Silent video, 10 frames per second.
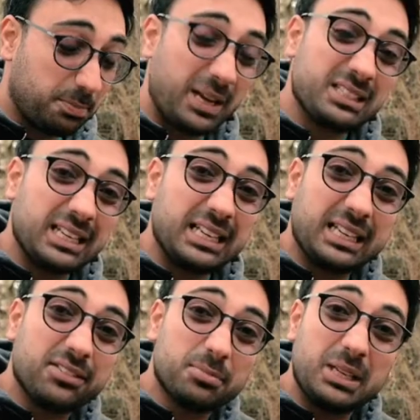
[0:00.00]
basically
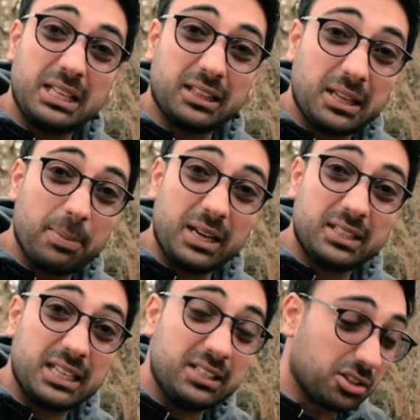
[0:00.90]
gives me the
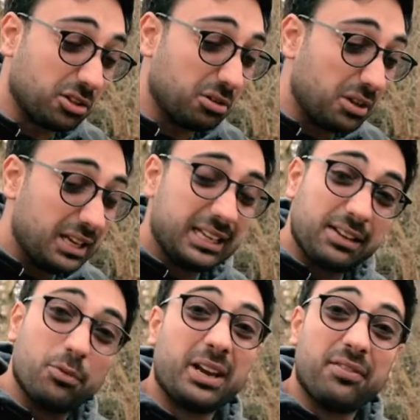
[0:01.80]
ability to
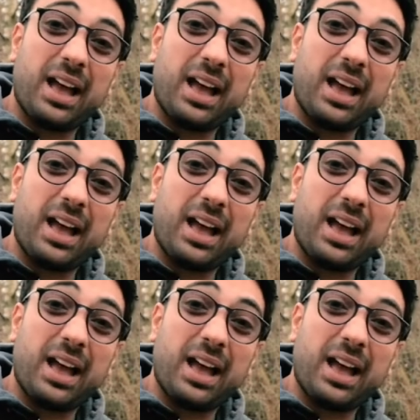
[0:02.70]
give whatever